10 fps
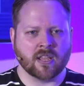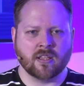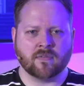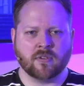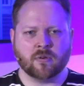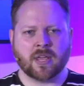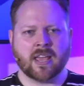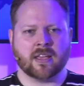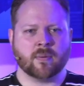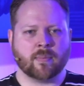if you
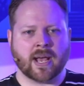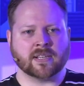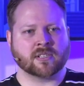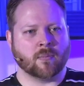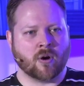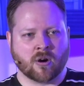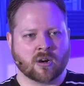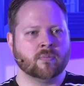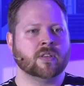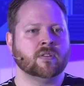can't get past some
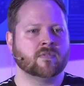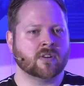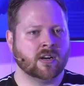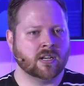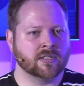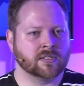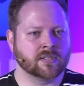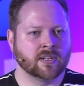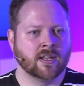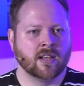harm that you've
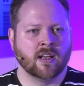caused,